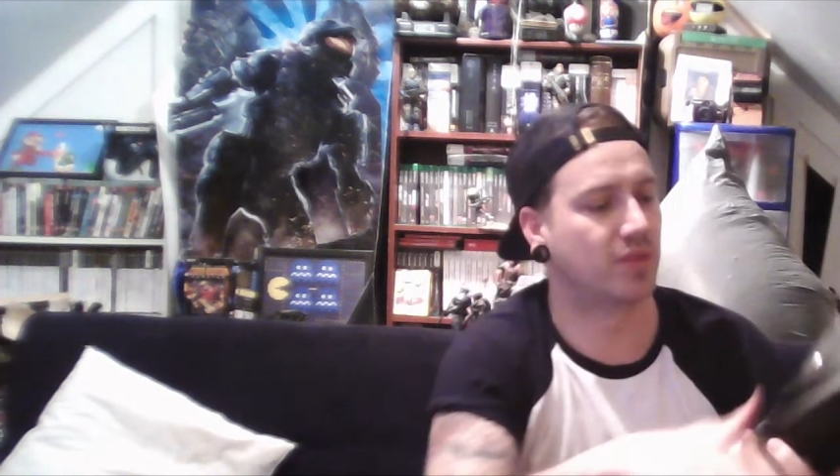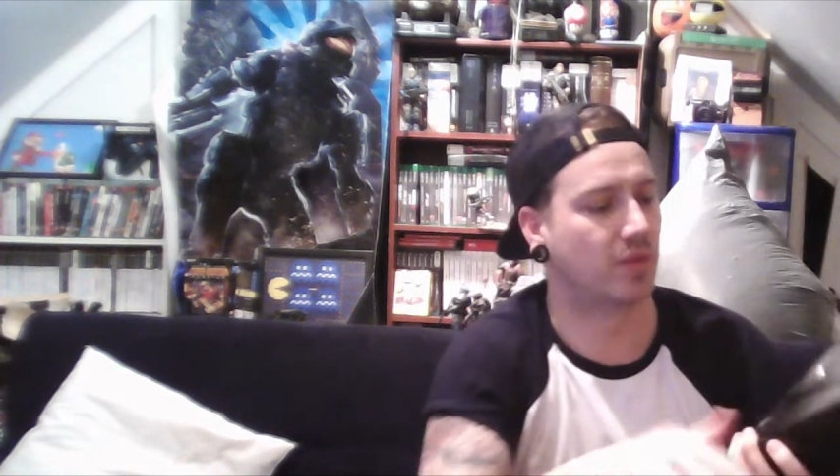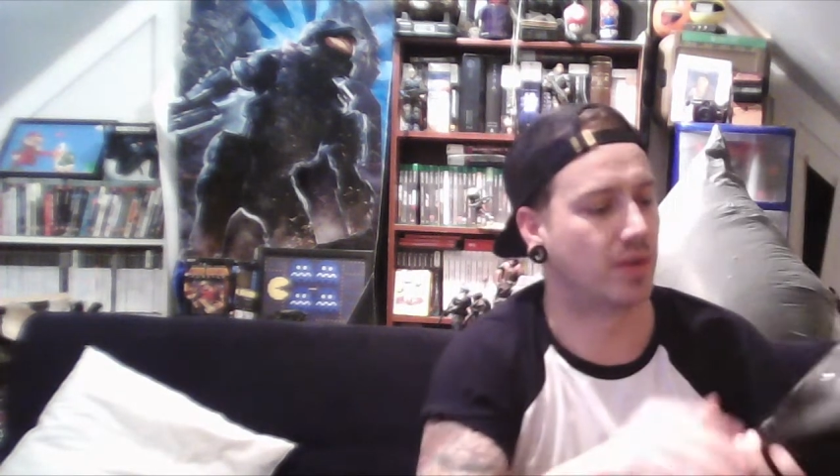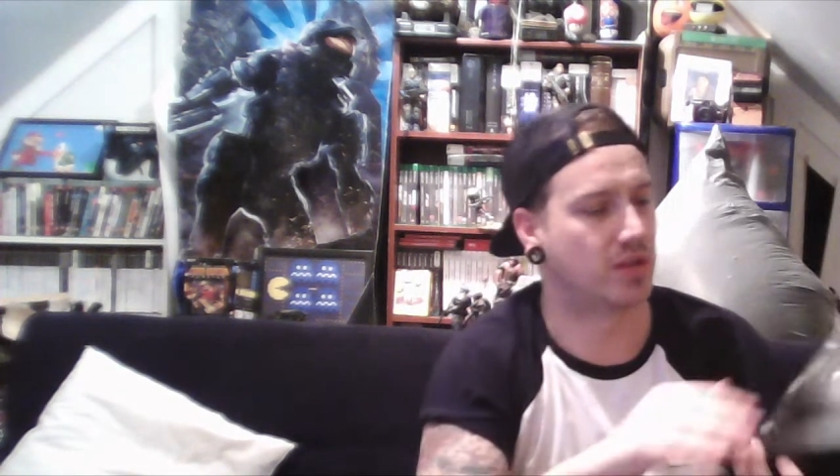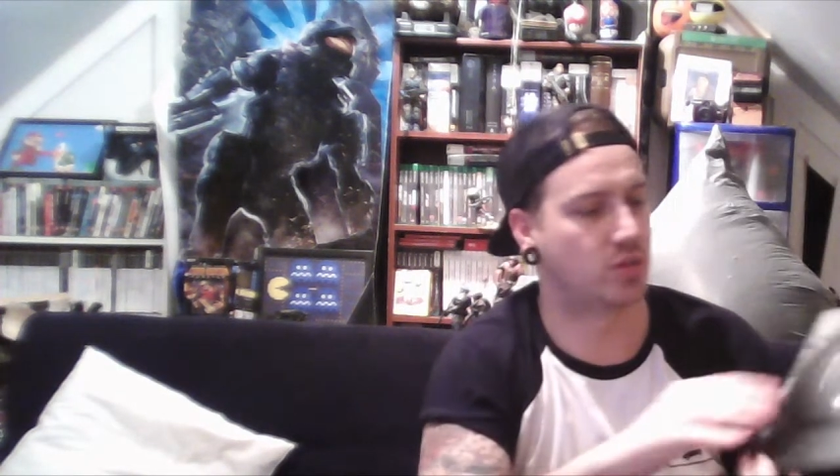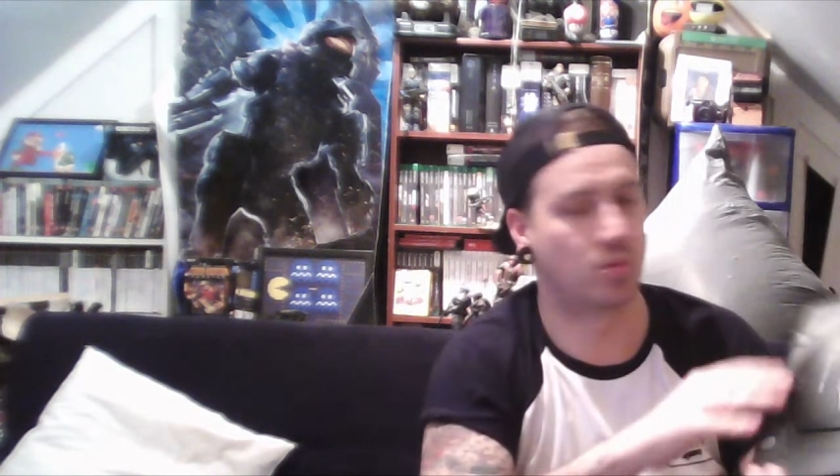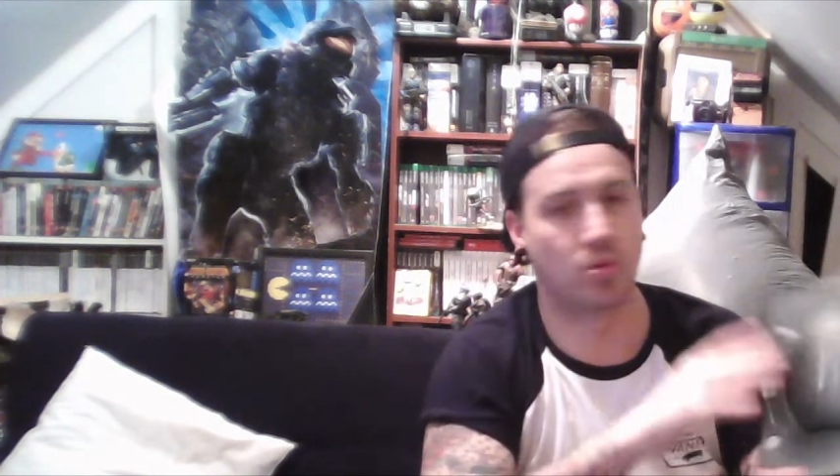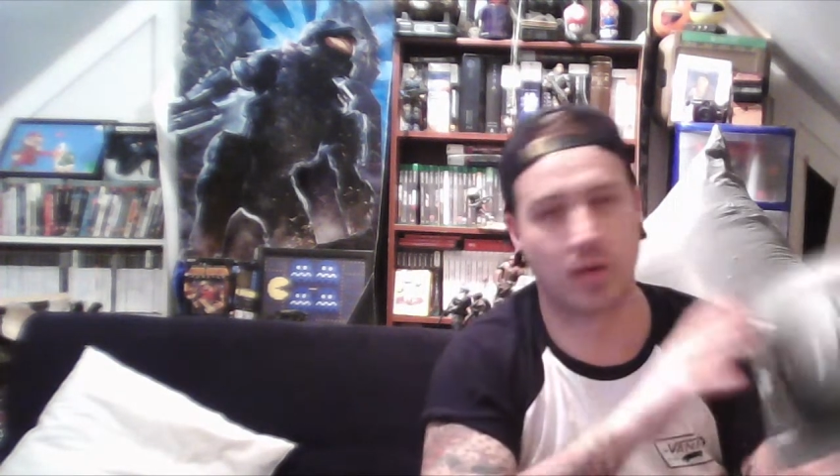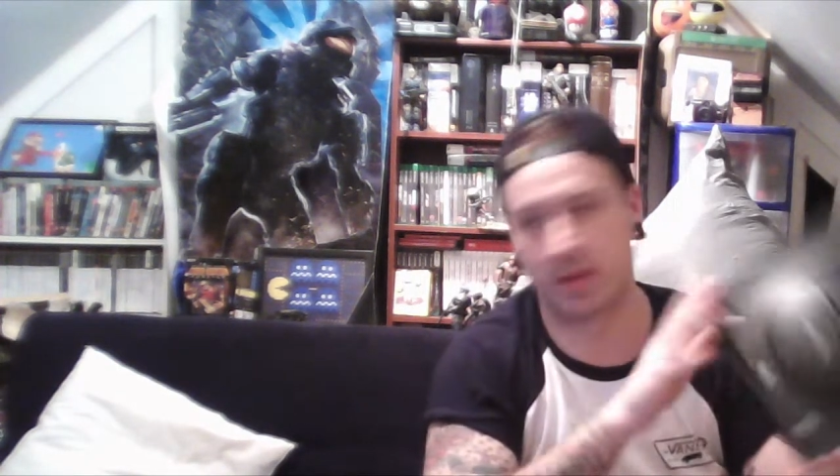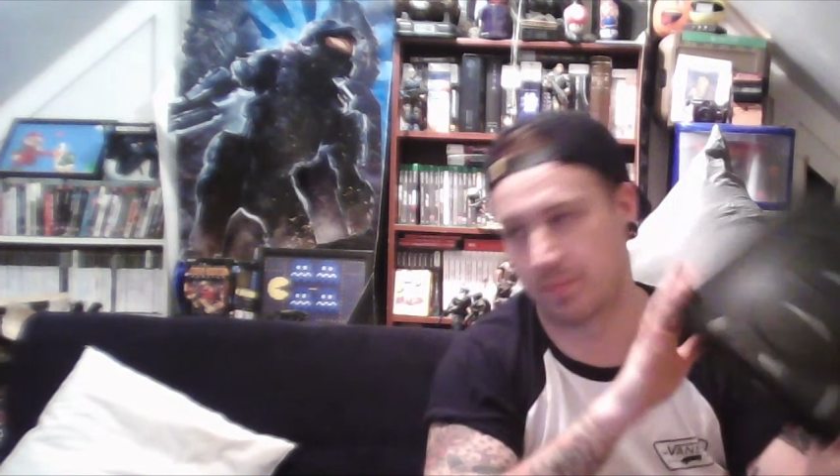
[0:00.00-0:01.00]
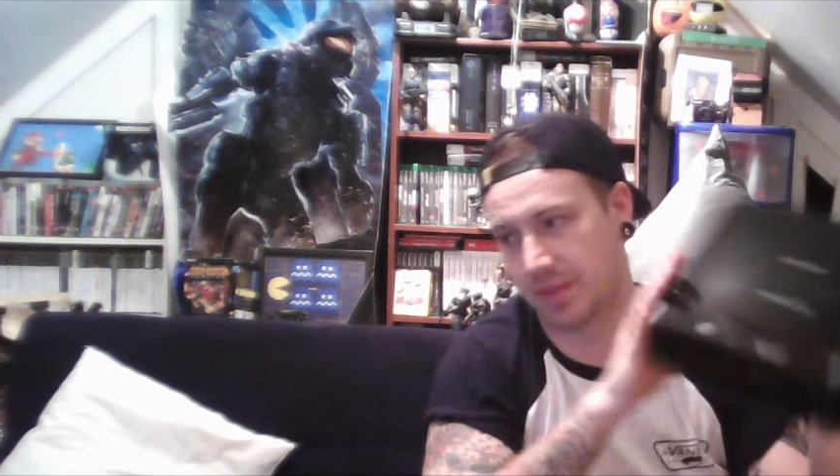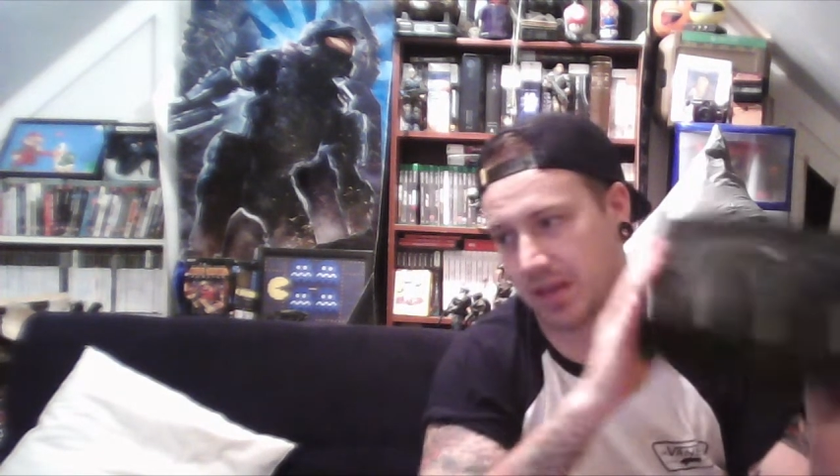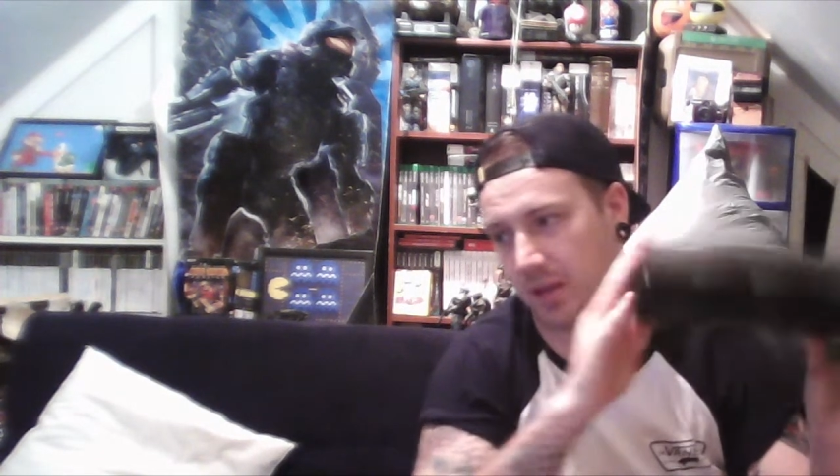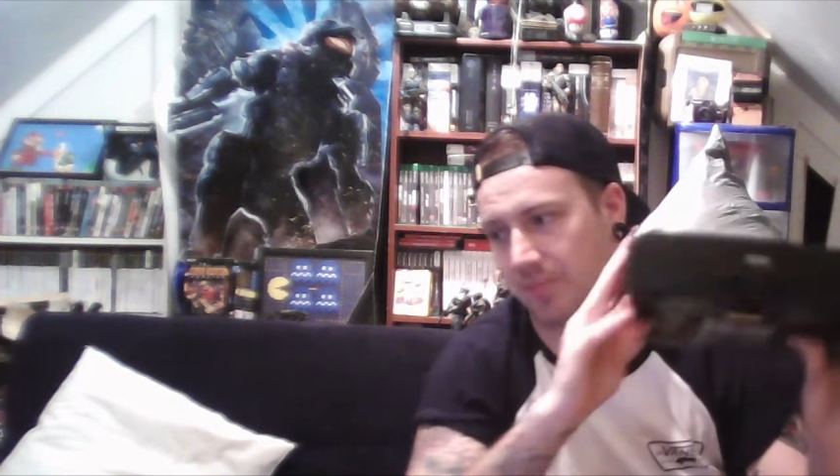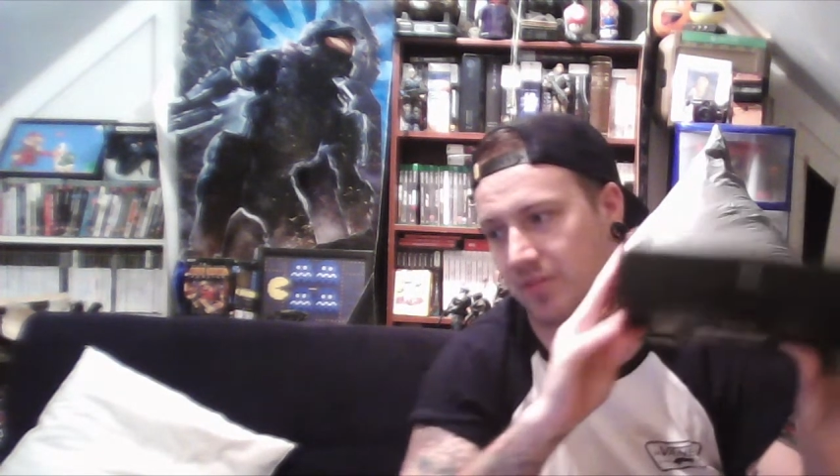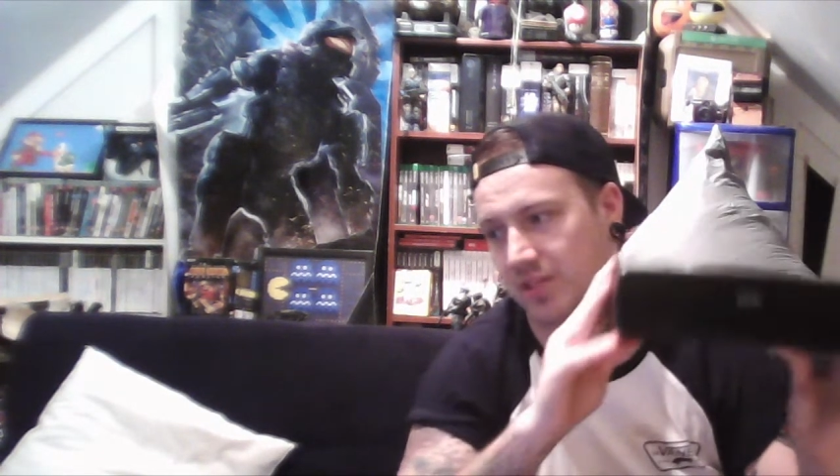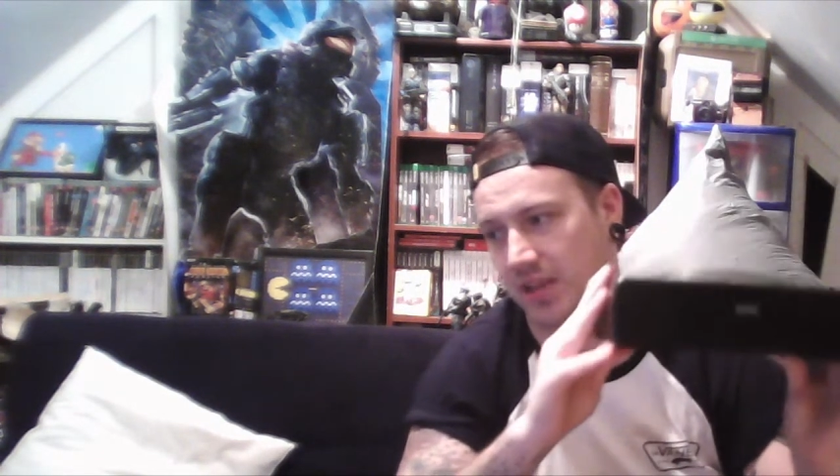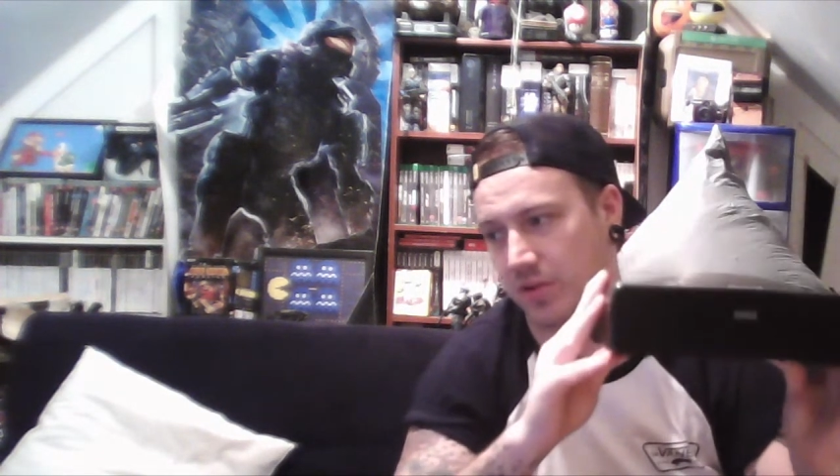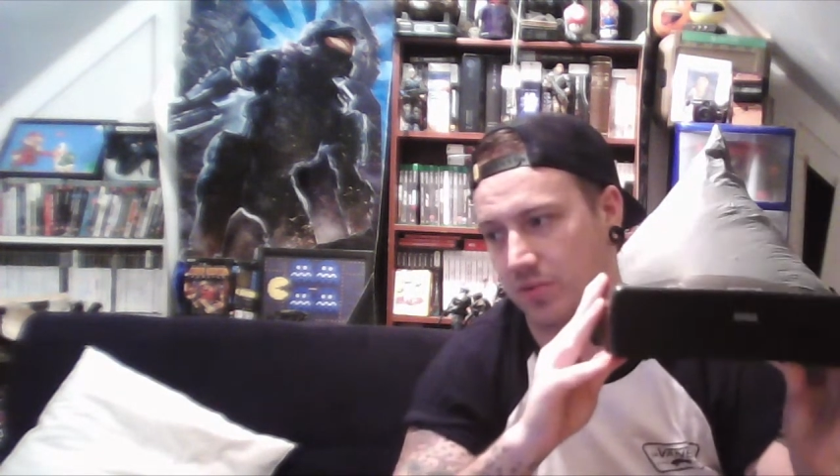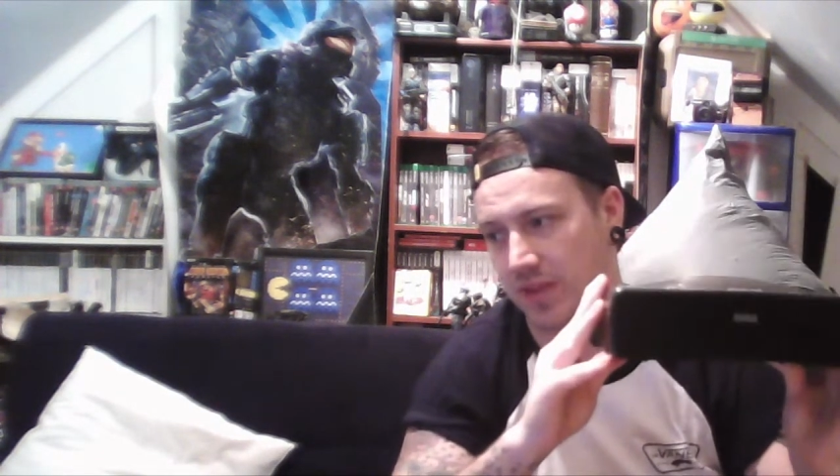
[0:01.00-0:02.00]
which will be up for
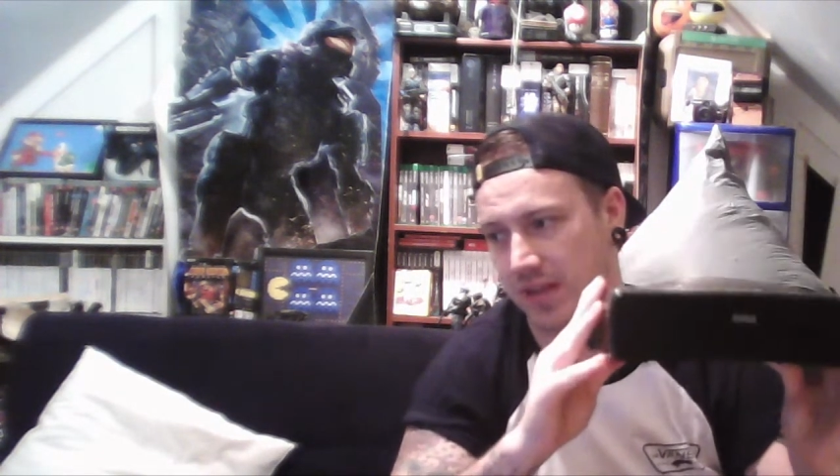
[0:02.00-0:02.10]
sale. That is